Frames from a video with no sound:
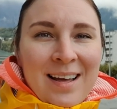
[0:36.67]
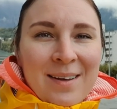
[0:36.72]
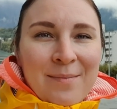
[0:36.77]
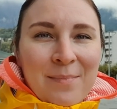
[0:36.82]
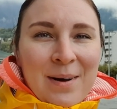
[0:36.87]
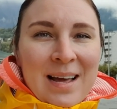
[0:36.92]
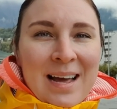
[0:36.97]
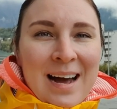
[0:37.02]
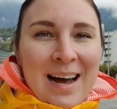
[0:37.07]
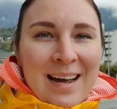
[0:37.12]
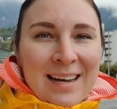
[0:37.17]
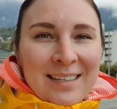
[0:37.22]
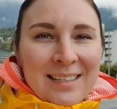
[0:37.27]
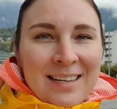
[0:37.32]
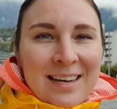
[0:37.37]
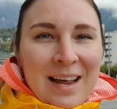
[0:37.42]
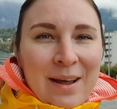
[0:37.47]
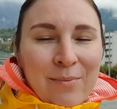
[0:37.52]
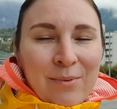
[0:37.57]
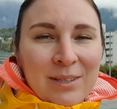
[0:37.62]
my hike
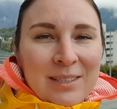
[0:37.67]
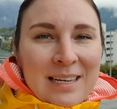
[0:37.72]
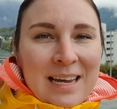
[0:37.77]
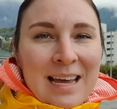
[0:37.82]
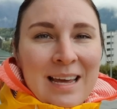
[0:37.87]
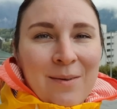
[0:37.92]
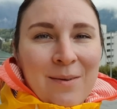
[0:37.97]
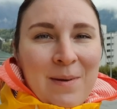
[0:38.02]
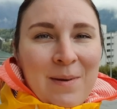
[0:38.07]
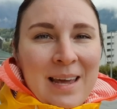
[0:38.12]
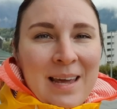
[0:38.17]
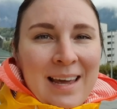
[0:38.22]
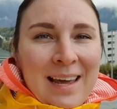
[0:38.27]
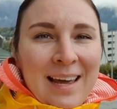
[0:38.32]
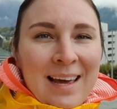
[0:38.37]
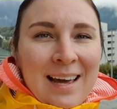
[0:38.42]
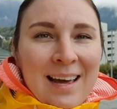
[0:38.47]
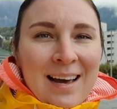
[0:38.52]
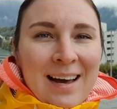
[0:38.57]
today will take me